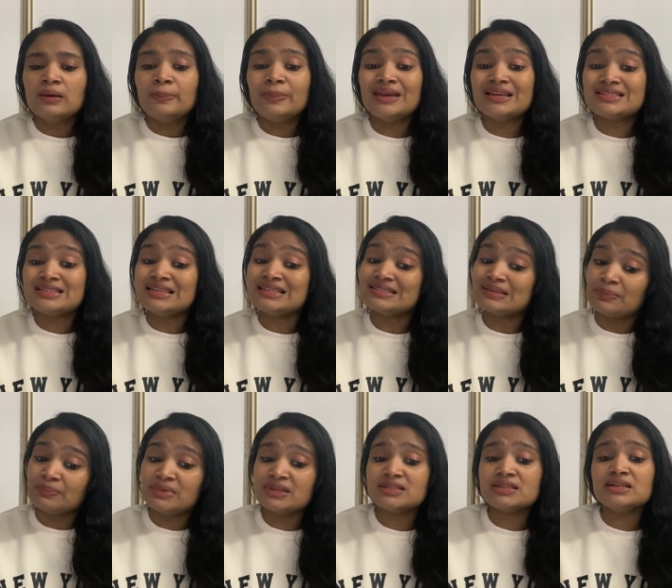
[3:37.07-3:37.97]
PhD
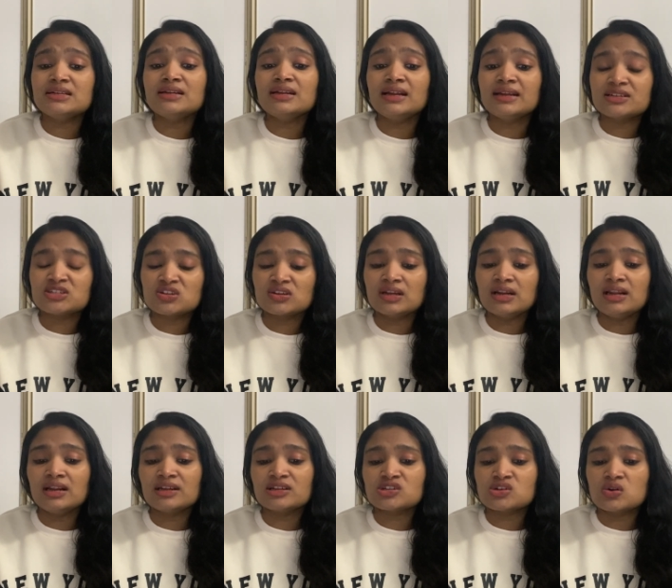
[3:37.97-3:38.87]
submitted in electrical,
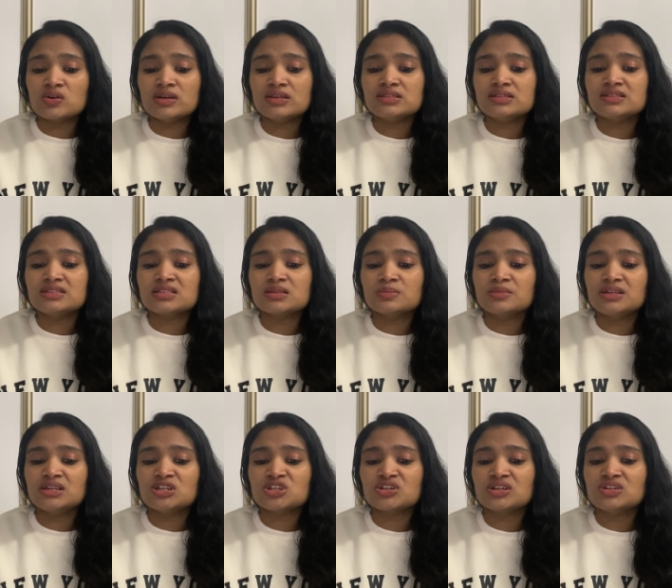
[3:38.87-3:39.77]
electronics,
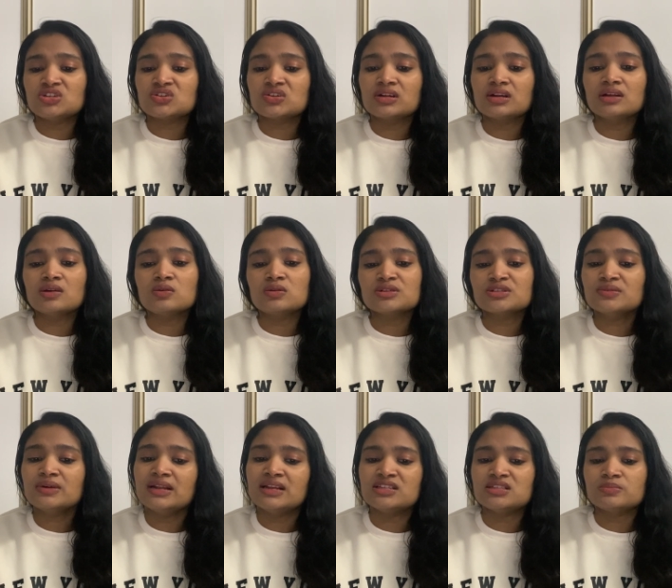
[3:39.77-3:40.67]
instrumentation, engineering also
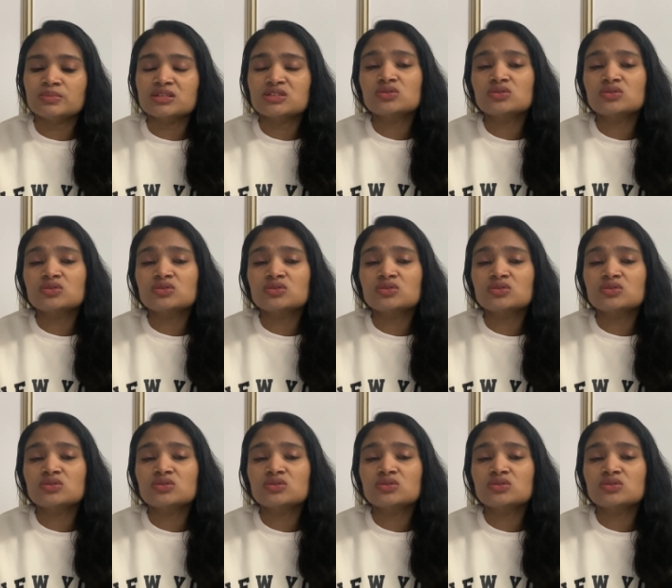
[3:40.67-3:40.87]
eligible.